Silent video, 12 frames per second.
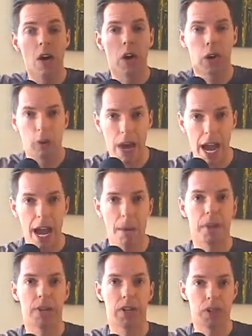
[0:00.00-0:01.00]
grab
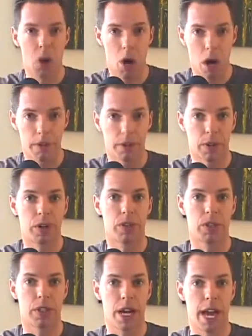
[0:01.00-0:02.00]
this offer
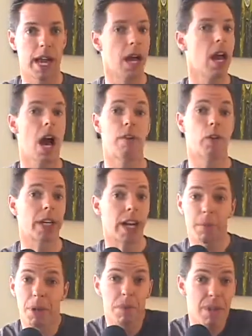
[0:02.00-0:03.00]
today. I've only
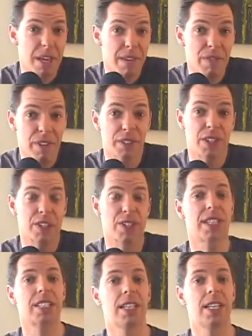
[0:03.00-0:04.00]
got maybe 50 or
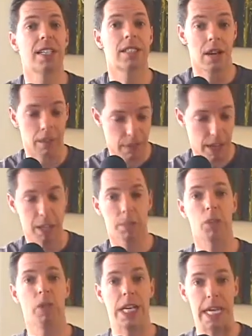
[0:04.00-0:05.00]
60 of these
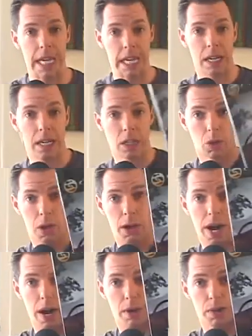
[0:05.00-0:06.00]
available in the
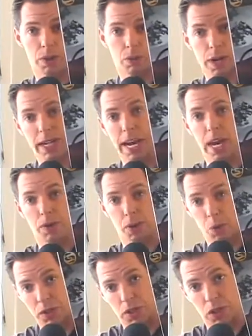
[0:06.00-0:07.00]
warehouse right now. So
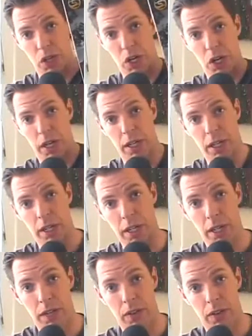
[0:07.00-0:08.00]
once they're gone,
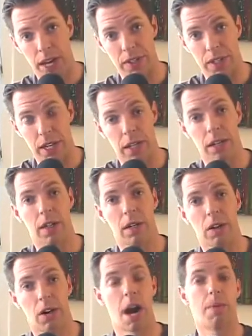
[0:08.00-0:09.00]
that's it.
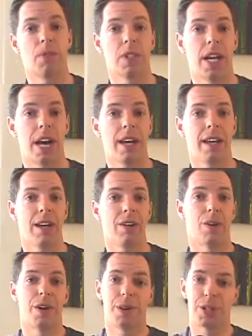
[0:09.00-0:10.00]
Grab them today,
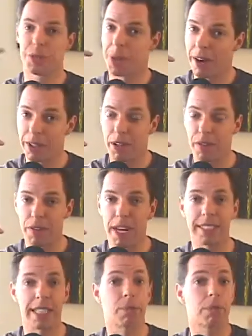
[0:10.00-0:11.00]
right with a smile on your
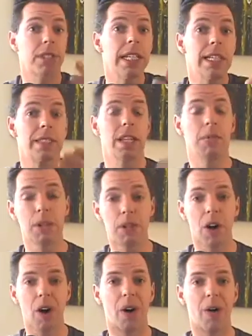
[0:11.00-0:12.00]
face, and please let me
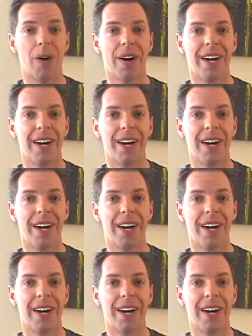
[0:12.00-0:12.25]
know